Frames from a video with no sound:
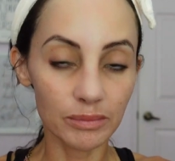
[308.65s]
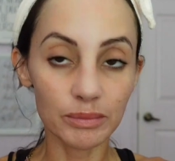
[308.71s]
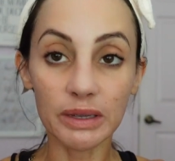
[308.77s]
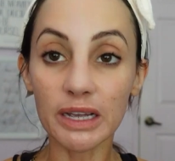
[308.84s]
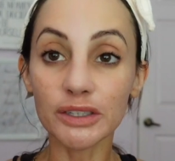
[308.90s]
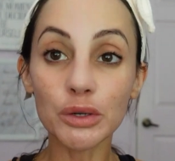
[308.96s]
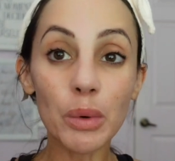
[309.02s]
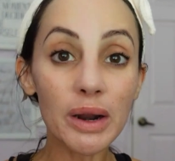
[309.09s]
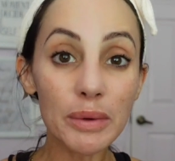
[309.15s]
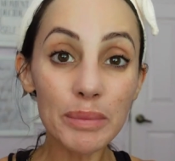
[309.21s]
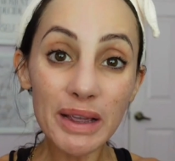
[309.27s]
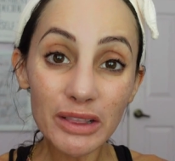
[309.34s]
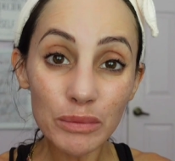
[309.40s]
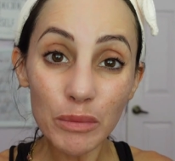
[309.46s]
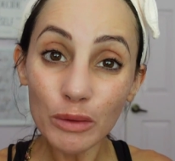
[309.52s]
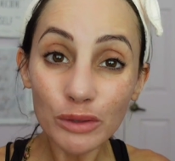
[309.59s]
Because you want to
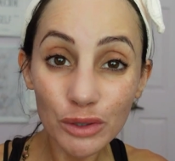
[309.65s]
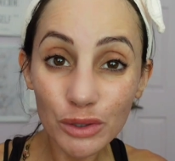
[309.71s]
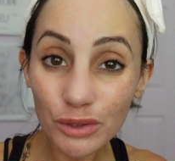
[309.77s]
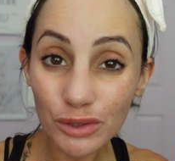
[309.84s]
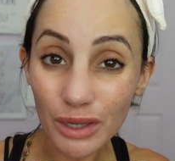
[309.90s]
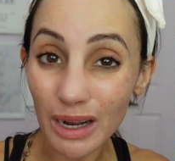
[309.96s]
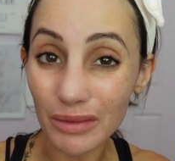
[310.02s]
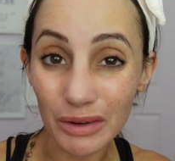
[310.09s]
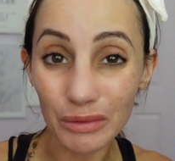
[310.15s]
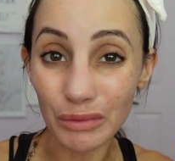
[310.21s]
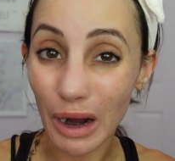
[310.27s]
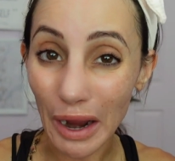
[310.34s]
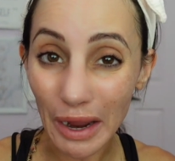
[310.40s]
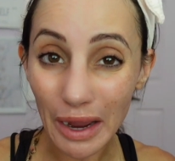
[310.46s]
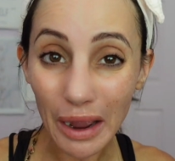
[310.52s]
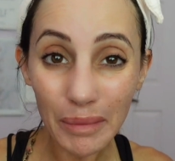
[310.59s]
make the most use out of it,
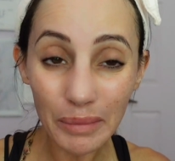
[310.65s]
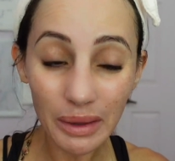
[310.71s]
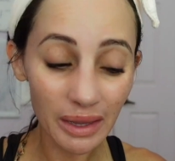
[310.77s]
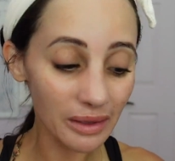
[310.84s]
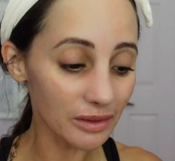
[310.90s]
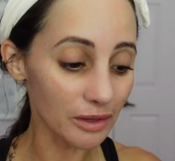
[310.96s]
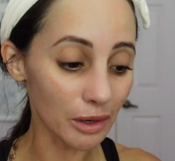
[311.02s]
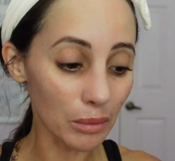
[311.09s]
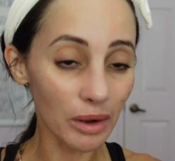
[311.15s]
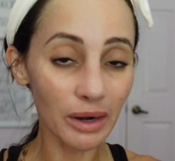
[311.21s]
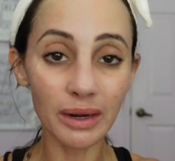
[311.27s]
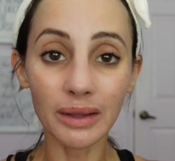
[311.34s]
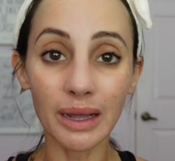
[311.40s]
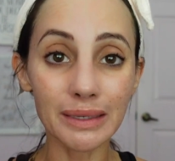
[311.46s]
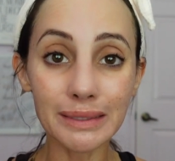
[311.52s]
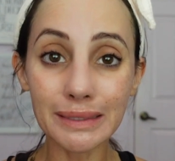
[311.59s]
right? I mean, you don't
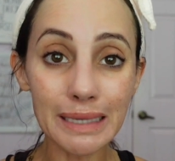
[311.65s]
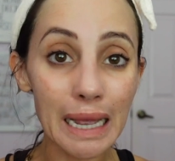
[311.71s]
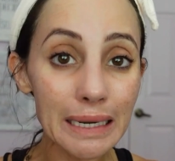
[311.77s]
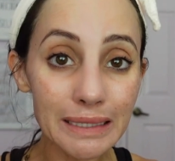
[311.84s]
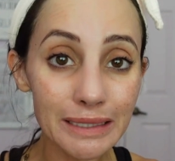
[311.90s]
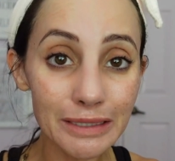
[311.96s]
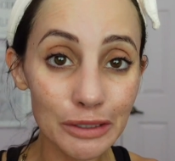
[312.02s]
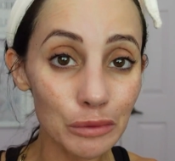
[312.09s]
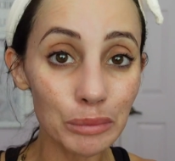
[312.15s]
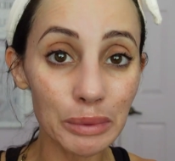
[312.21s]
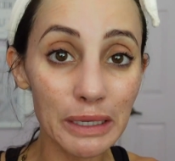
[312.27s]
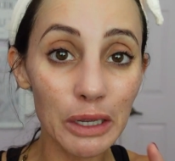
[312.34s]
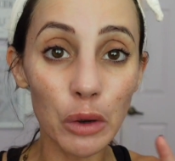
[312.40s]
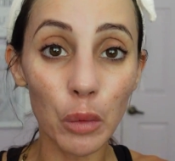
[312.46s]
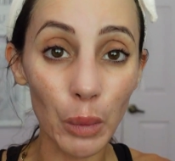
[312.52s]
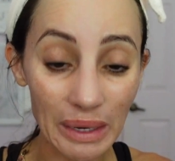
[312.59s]
want a scent to
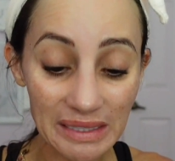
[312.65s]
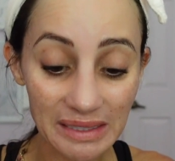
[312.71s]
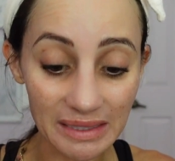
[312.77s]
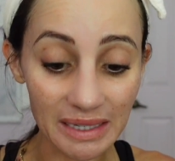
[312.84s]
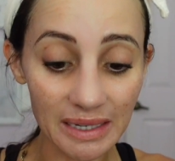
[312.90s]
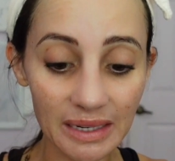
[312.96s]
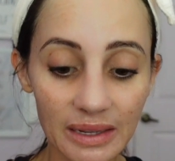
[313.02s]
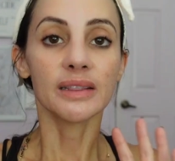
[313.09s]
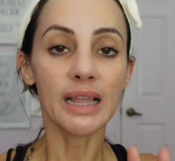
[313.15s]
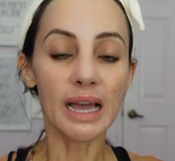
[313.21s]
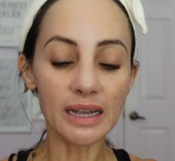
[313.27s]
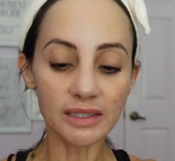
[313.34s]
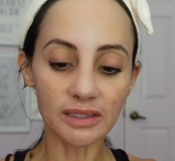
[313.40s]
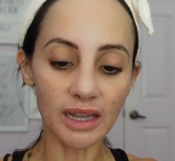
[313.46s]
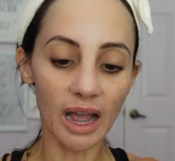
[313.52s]
be wasted. Next,